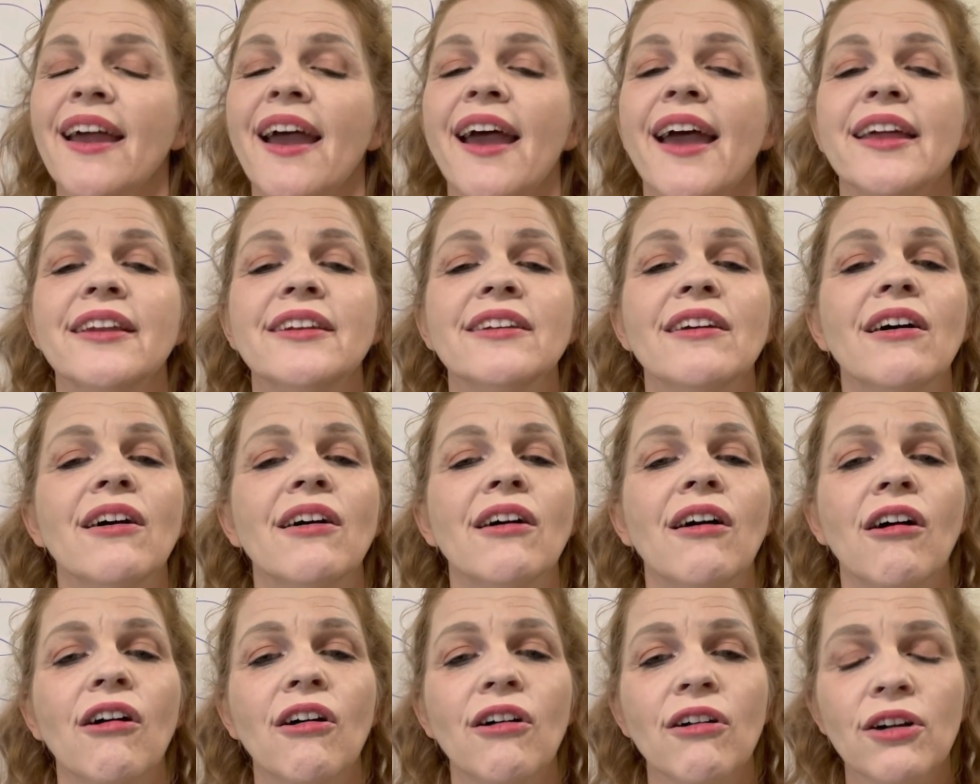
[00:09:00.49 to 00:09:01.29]
and
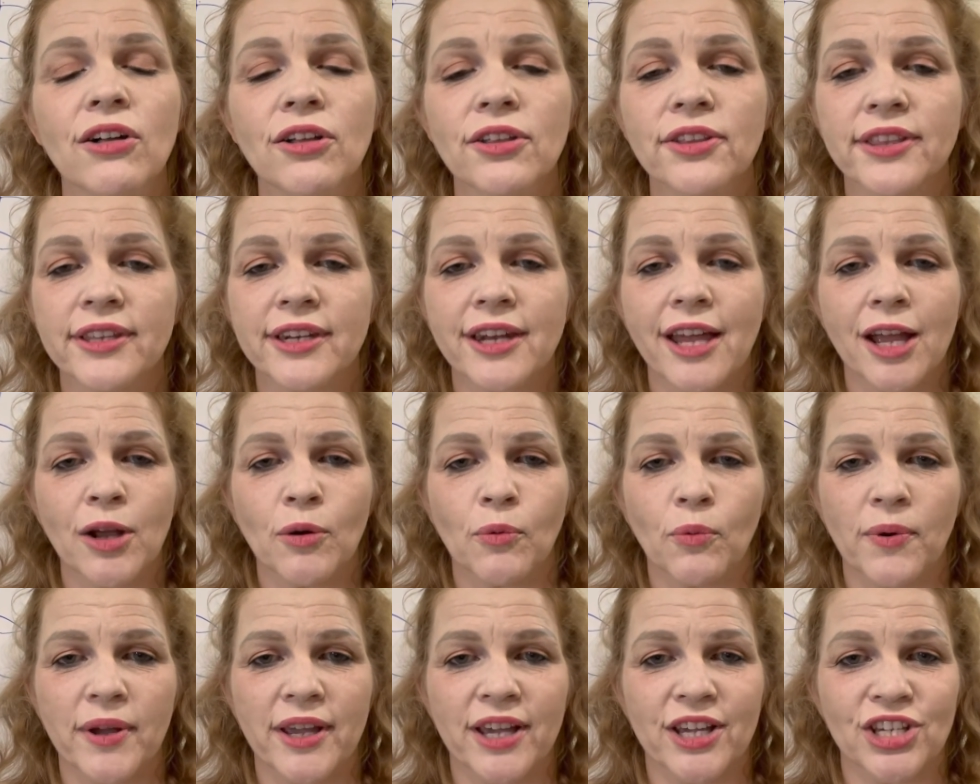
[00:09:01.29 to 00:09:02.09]
all that I
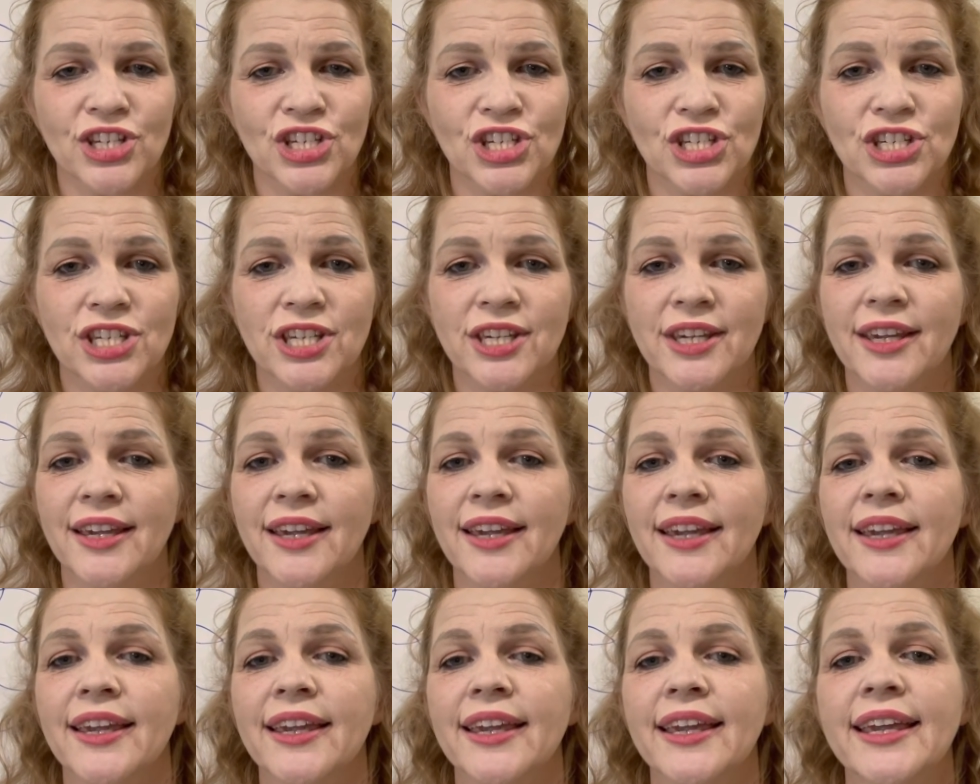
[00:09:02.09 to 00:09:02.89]
wish
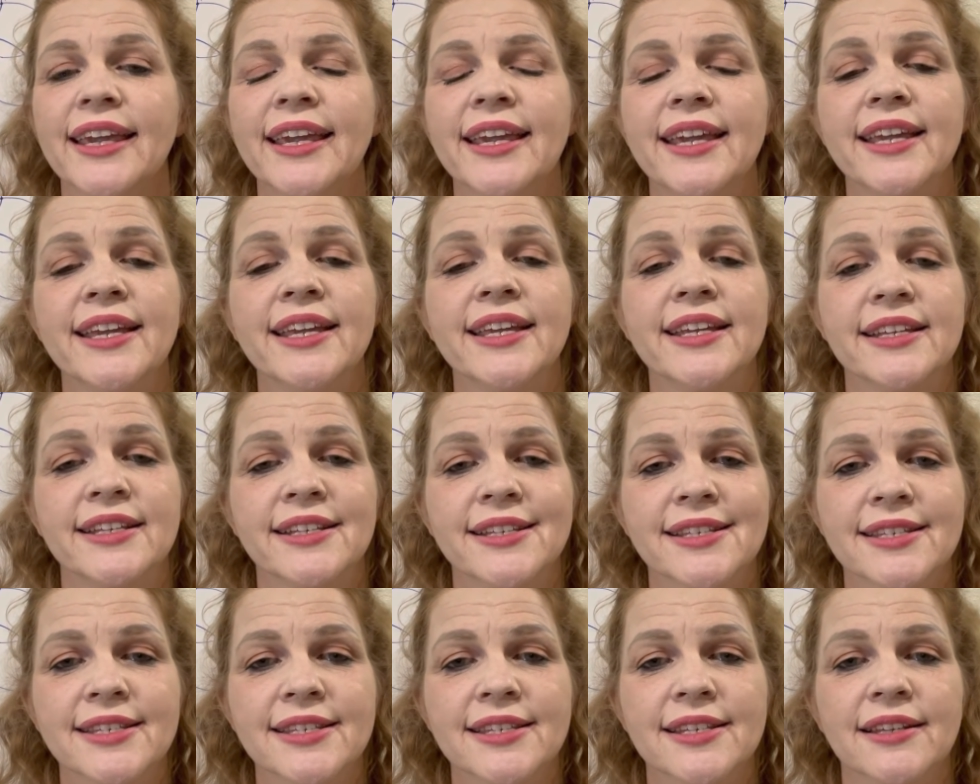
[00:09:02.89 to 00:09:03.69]

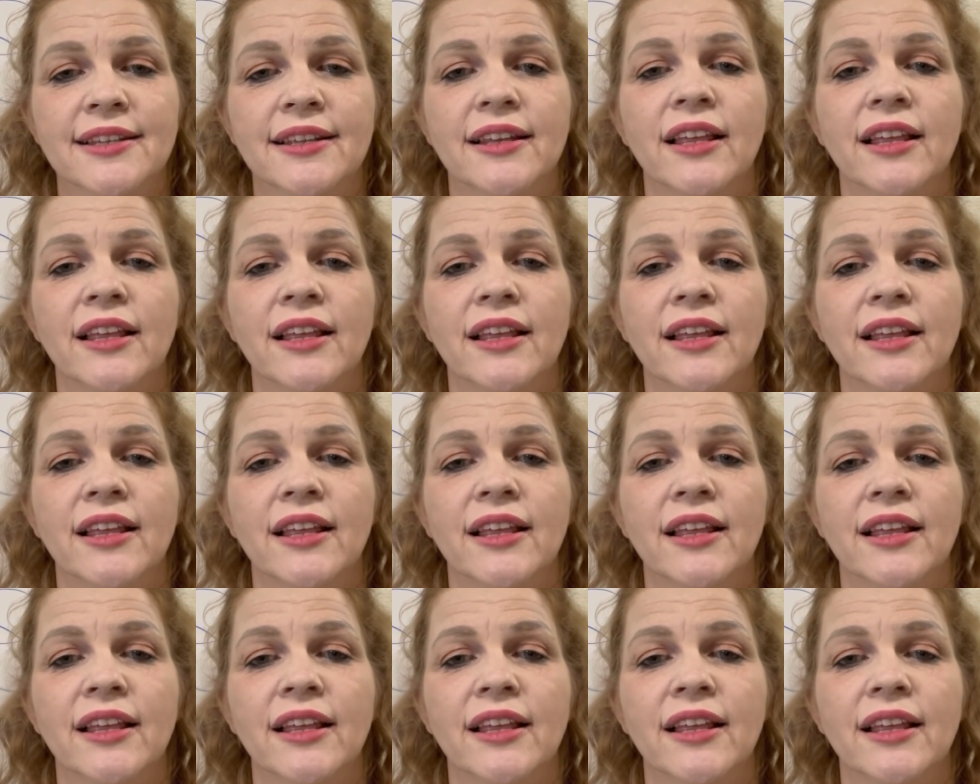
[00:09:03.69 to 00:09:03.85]
is.